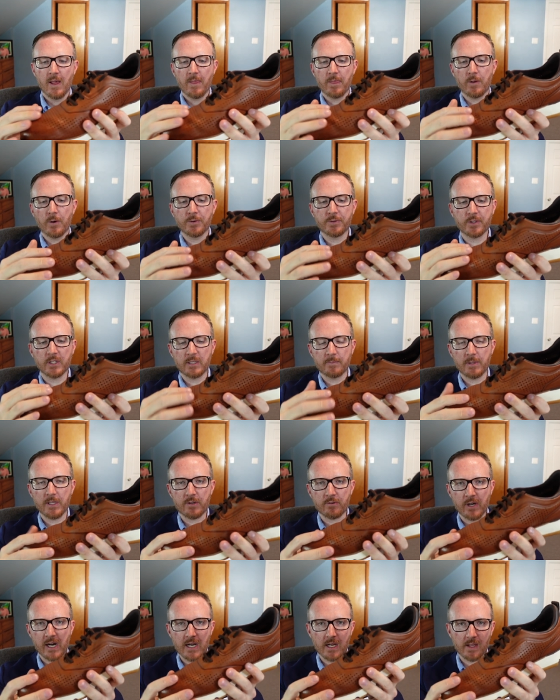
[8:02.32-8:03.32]
Those are going to be
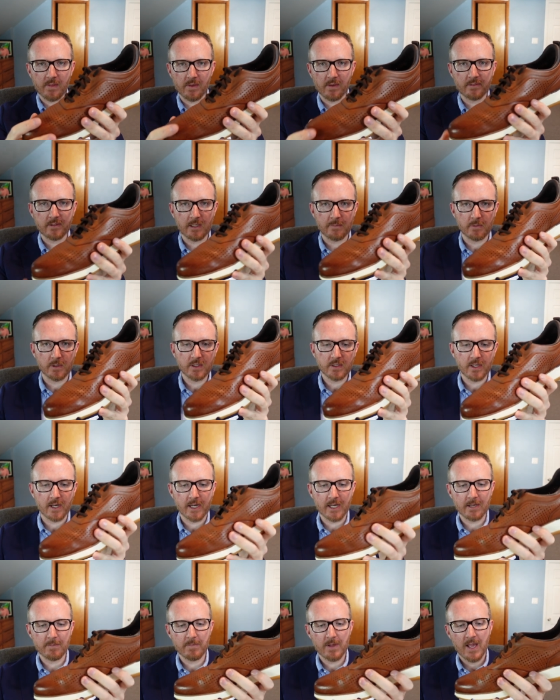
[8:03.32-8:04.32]
great in the
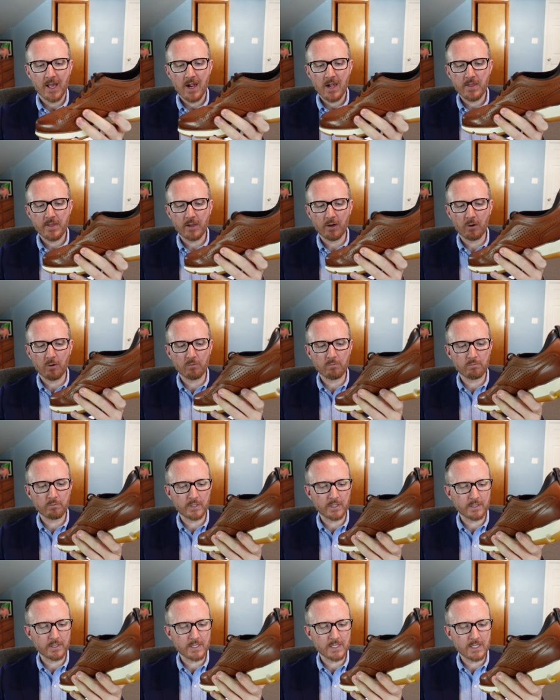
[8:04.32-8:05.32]
summertime. They don't
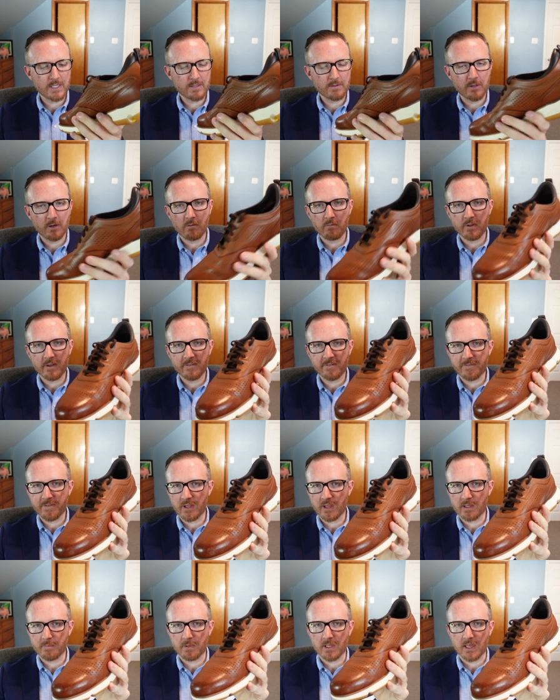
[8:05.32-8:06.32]
really, you don't really
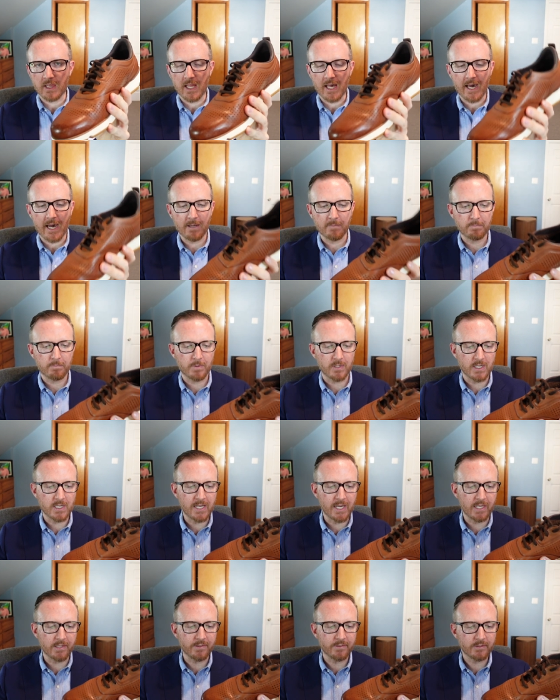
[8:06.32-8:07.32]
feel them a lot, but
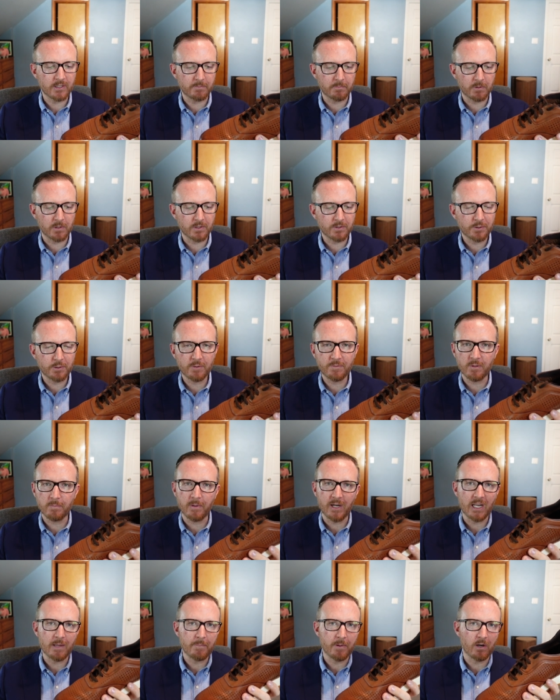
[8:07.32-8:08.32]
again, similar to if you
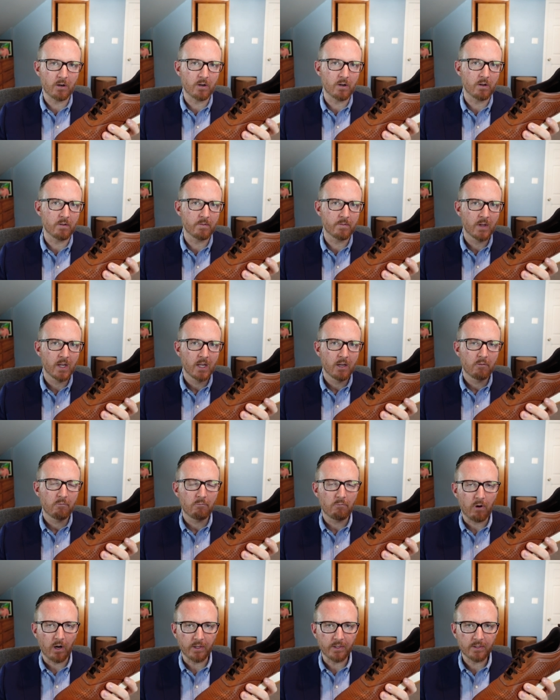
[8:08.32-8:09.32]
buy a pair of
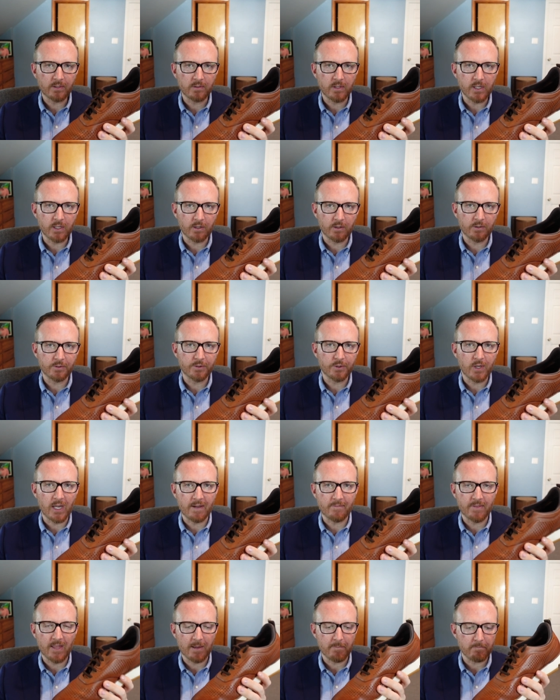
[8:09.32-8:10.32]
running sneakers, you
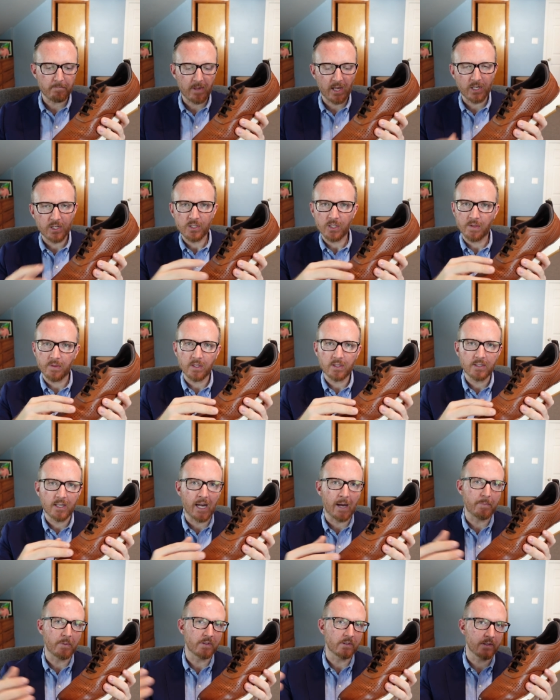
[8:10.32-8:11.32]
have that mesh on the
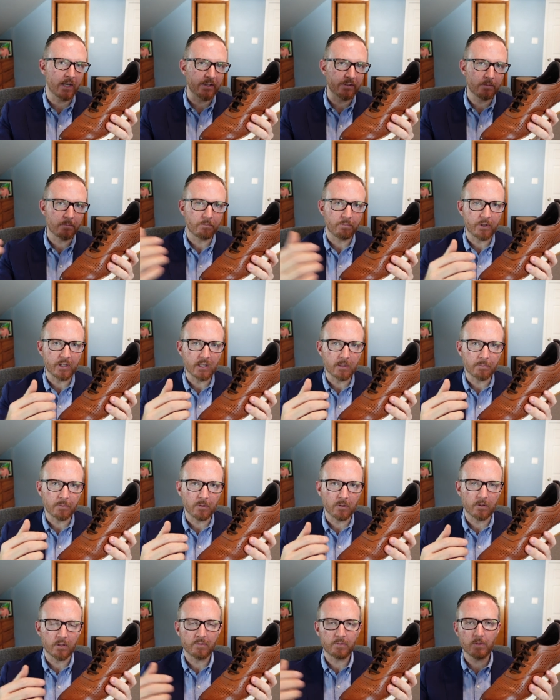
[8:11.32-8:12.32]
top that's nice and
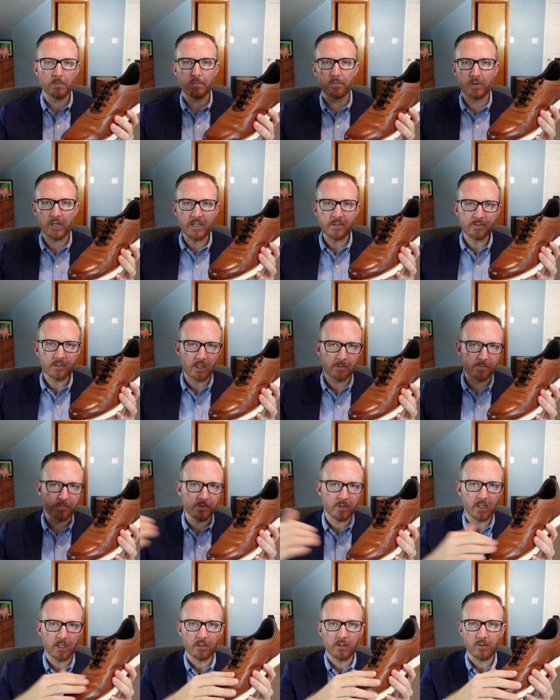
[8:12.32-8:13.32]
breathable. If the breeze
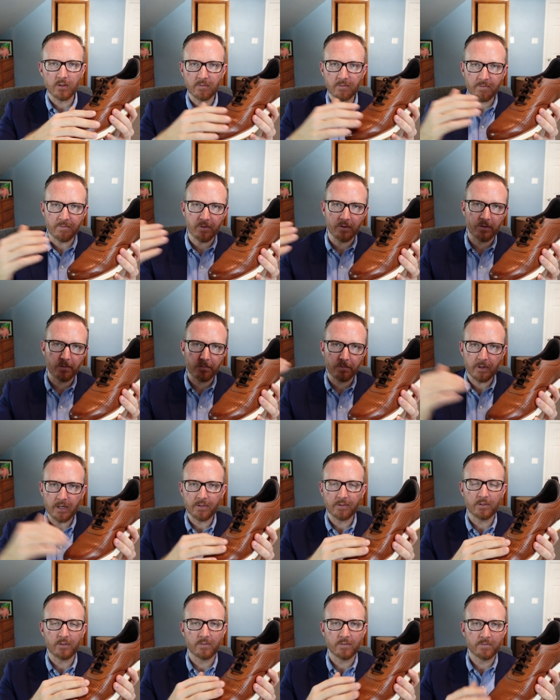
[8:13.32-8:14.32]
comes in, you can feel the
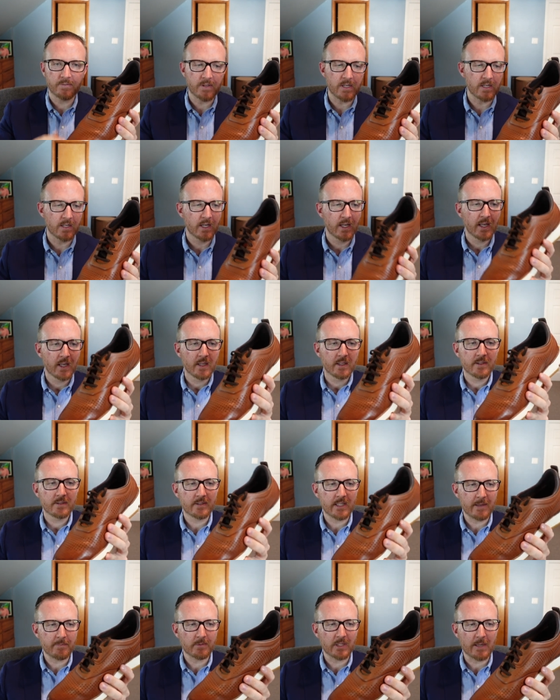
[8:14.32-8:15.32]
breeze on your feet.
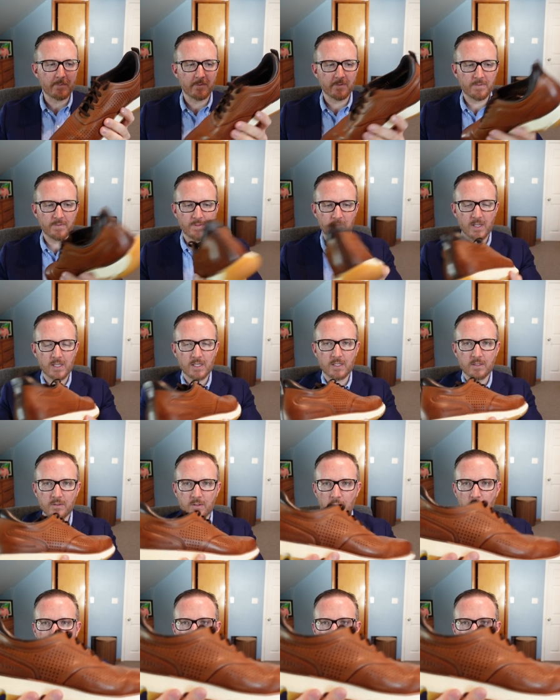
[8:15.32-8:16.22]
Same type of thing. The